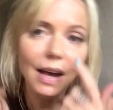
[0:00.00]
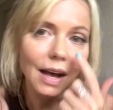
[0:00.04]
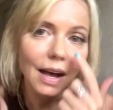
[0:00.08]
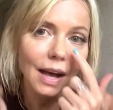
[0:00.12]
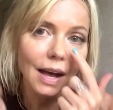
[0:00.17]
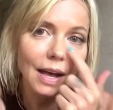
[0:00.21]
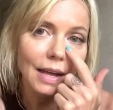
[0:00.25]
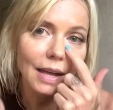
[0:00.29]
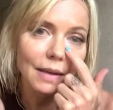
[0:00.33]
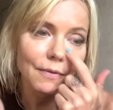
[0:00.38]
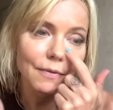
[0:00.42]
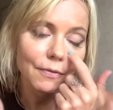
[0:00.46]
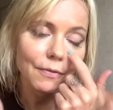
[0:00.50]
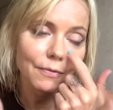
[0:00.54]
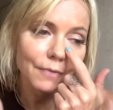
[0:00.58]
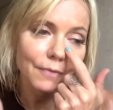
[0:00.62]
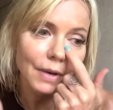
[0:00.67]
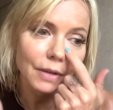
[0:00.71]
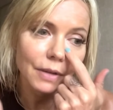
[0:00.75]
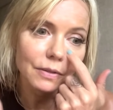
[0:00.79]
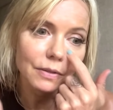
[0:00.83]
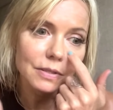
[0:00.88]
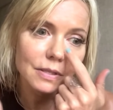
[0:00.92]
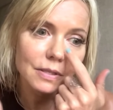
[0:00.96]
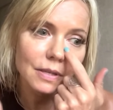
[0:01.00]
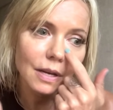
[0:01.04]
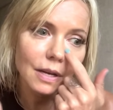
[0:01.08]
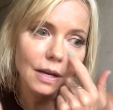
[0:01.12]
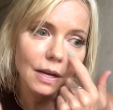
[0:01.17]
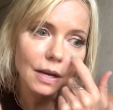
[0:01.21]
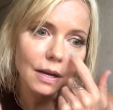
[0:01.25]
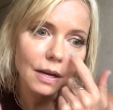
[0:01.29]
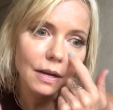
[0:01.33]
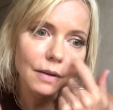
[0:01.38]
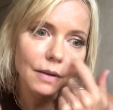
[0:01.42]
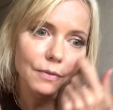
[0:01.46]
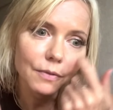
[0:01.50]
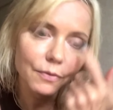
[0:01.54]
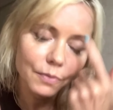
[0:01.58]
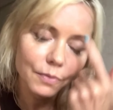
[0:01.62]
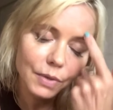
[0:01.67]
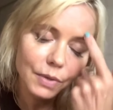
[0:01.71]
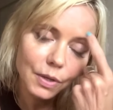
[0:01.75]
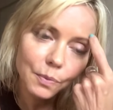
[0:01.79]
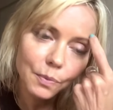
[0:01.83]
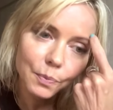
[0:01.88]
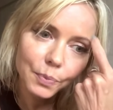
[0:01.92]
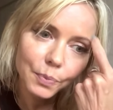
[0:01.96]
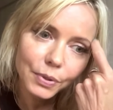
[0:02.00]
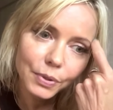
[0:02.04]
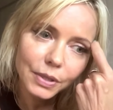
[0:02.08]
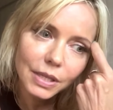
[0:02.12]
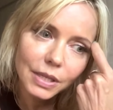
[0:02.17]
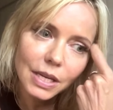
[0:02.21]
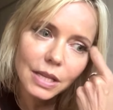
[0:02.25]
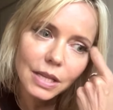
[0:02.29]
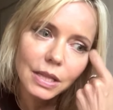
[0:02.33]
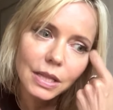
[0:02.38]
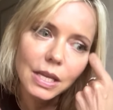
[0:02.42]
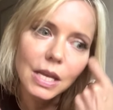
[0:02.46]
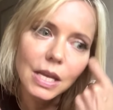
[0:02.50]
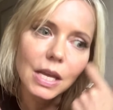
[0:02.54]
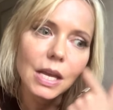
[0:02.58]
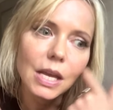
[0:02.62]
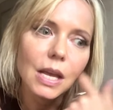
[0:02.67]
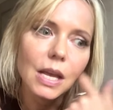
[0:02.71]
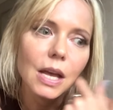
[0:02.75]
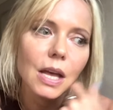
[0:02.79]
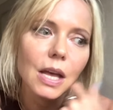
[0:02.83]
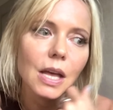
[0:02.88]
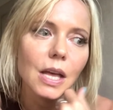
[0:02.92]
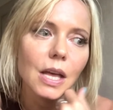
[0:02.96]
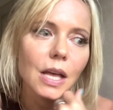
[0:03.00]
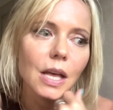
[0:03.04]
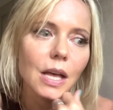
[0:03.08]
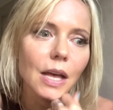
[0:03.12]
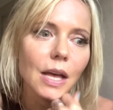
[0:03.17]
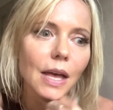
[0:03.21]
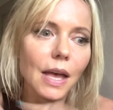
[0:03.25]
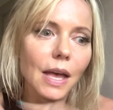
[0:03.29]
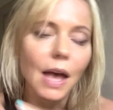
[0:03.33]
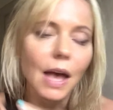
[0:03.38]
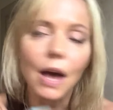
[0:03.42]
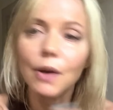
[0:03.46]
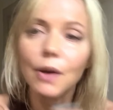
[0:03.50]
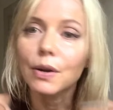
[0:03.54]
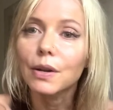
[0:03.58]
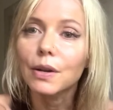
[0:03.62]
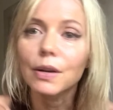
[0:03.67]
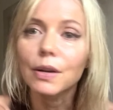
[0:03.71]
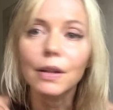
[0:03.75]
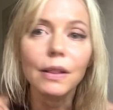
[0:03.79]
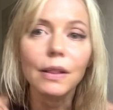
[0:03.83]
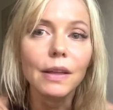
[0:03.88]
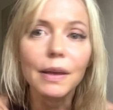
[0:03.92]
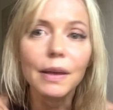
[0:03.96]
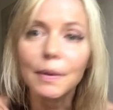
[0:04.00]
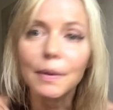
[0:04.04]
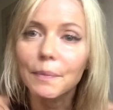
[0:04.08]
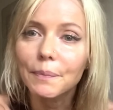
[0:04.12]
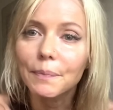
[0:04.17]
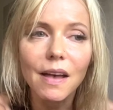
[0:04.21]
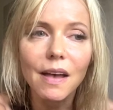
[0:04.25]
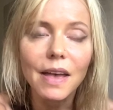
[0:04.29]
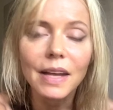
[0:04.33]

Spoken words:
I felt completely out on a limb.